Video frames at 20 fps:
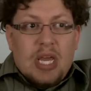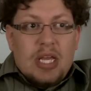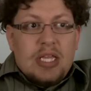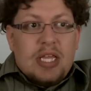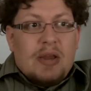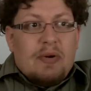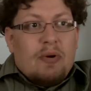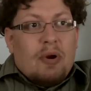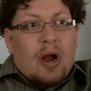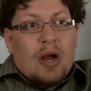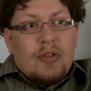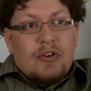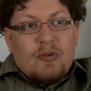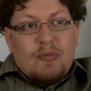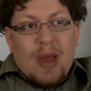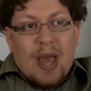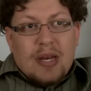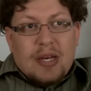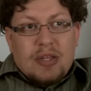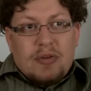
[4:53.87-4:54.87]
There were other
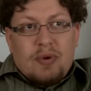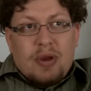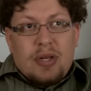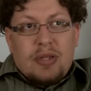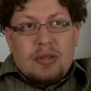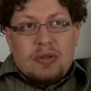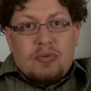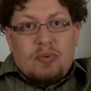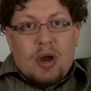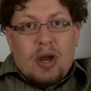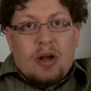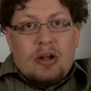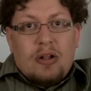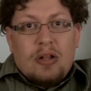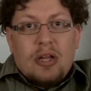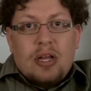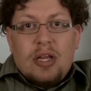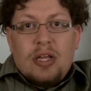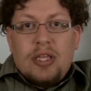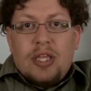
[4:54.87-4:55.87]
magistrates as
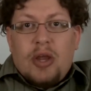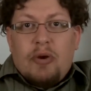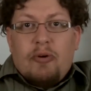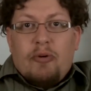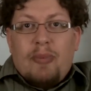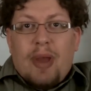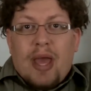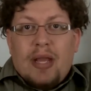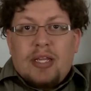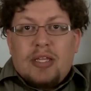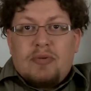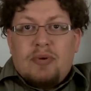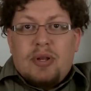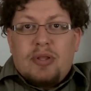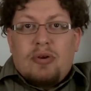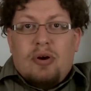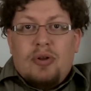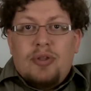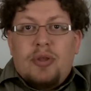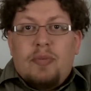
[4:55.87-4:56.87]
well. There were magistrates
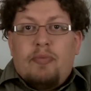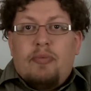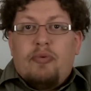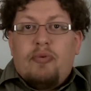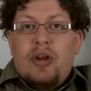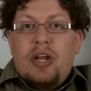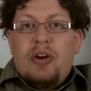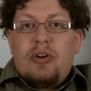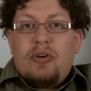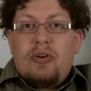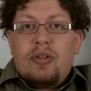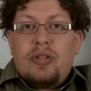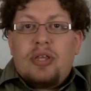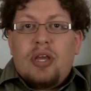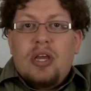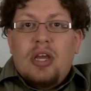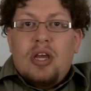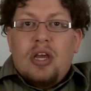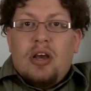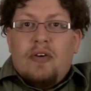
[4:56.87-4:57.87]
called the praetors,
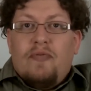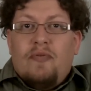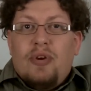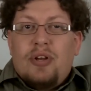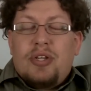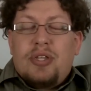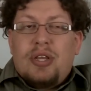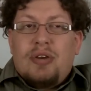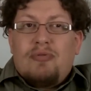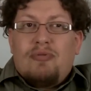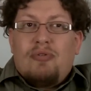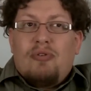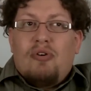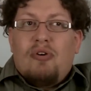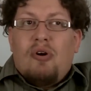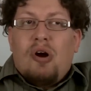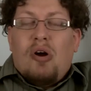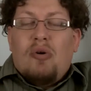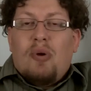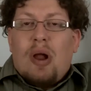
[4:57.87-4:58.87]
of which there
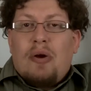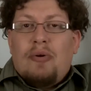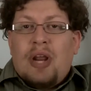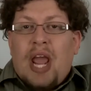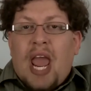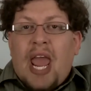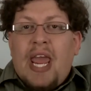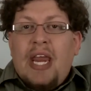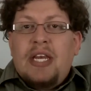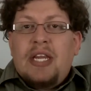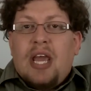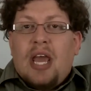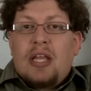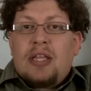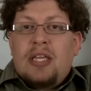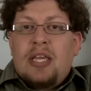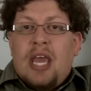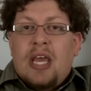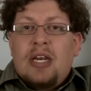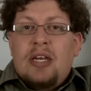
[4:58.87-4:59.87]
were around 8 at
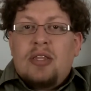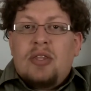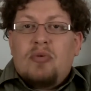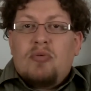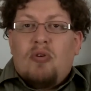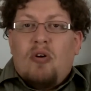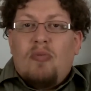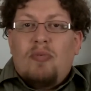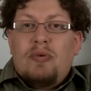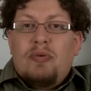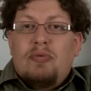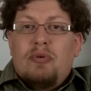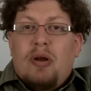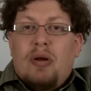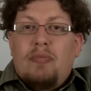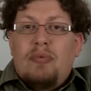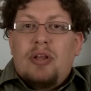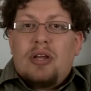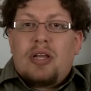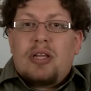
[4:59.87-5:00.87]
the end of the Roman
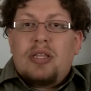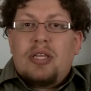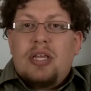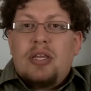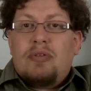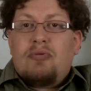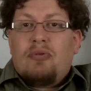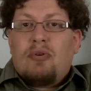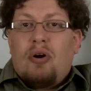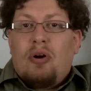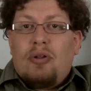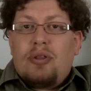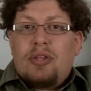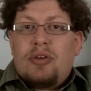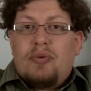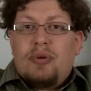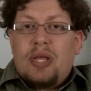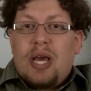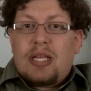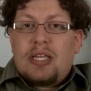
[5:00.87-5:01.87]
Republic. These were
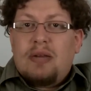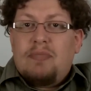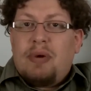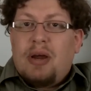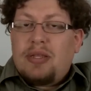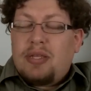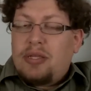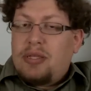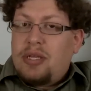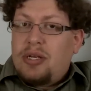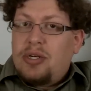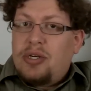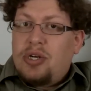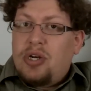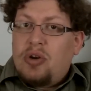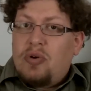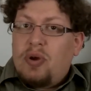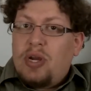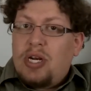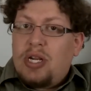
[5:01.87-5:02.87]
also elected by the
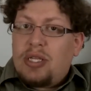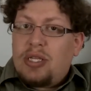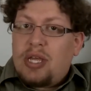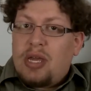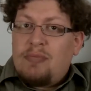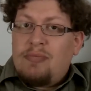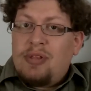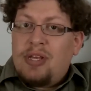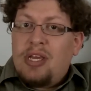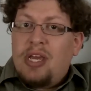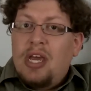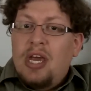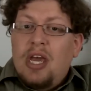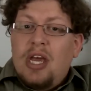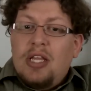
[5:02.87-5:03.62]
centuriate assembly.